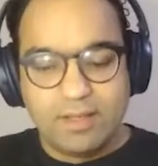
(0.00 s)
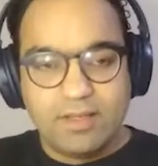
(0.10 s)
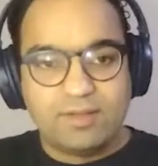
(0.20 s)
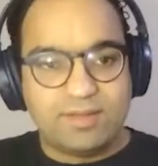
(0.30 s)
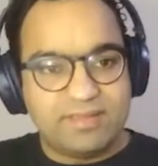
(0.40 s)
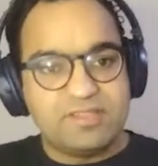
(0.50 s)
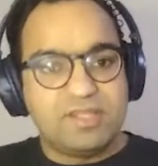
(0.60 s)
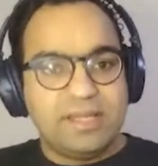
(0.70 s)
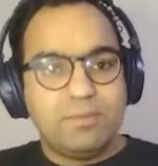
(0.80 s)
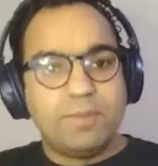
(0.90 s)
So
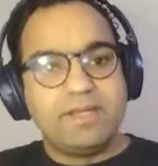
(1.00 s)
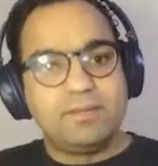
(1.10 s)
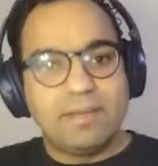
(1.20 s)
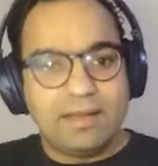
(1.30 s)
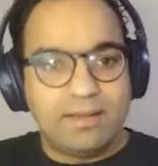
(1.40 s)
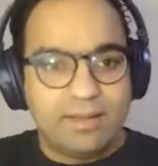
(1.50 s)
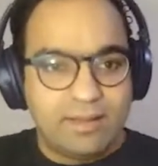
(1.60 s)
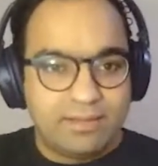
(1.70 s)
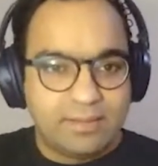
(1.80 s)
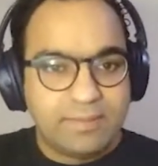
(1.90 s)
essentially, momentum
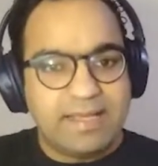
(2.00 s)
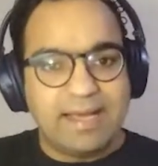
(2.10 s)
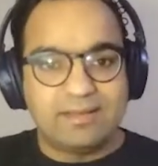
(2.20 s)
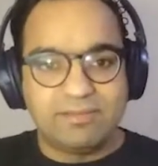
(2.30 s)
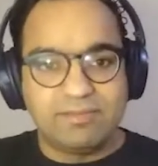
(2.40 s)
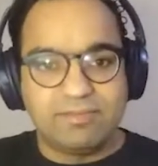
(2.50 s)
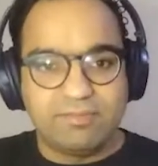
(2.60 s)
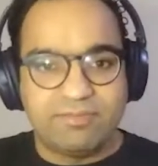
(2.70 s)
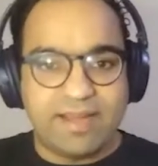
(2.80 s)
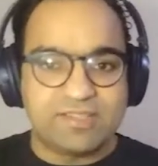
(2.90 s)
simply adds a
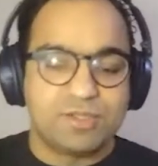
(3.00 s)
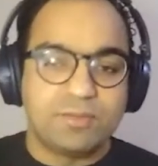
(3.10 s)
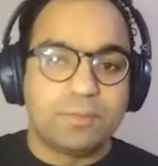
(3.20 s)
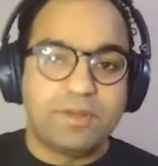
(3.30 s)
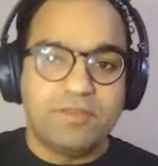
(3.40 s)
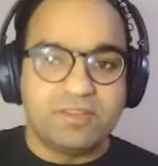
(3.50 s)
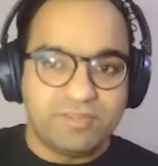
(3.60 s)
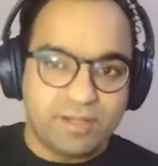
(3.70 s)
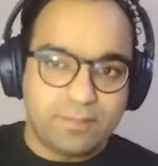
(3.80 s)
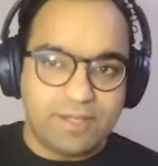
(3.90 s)
fraction of the previous
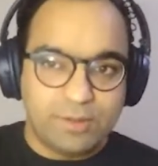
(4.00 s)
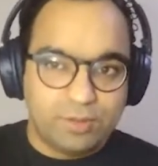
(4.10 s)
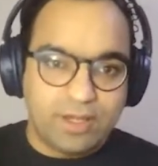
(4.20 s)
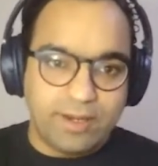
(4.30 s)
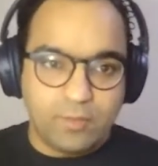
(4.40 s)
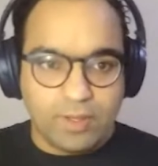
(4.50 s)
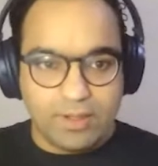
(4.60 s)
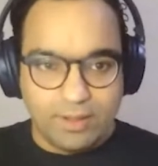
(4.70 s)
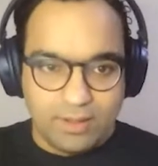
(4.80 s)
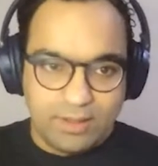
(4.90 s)
weight update to the current one.
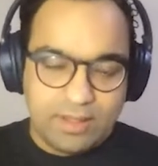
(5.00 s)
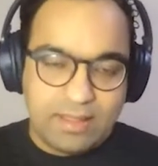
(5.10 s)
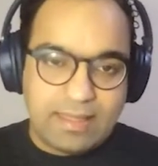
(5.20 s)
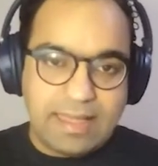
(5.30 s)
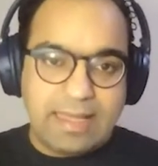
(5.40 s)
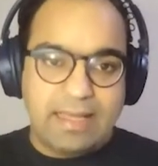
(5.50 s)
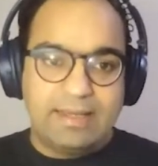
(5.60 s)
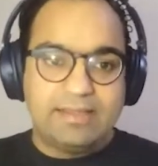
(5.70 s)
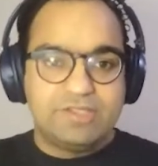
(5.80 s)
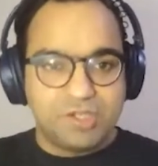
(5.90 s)

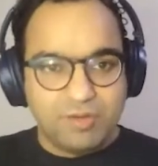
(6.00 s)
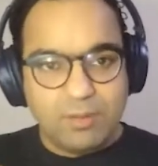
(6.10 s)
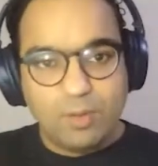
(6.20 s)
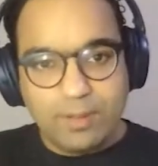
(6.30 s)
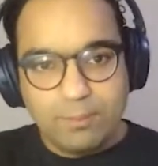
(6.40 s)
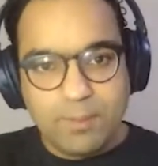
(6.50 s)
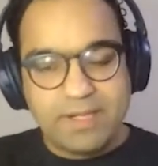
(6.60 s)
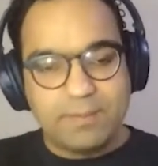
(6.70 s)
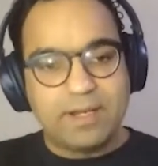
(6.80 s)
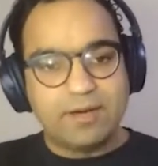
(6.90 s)
And in general,
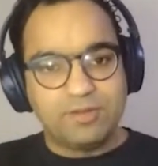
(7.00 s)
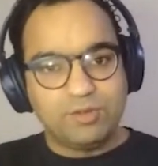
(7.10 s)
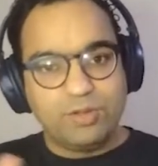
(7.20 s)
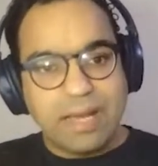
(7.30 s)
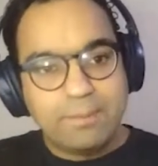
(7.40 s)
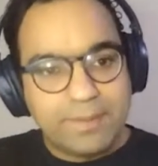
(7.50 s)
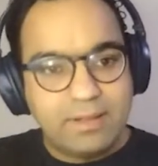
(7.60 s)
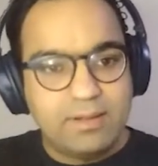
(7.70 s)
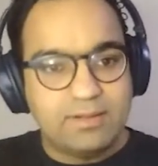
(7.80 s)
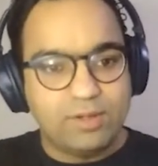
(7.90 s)
momentum allows you to
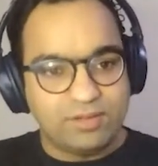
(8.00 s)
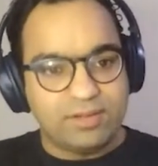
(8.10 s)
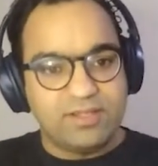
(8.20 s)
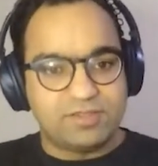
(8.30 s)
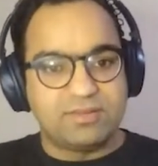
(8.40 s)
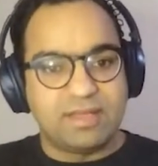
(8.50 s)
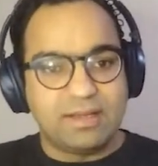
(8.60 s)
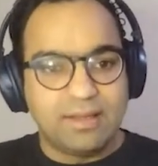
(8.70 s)
dampen the oscillations that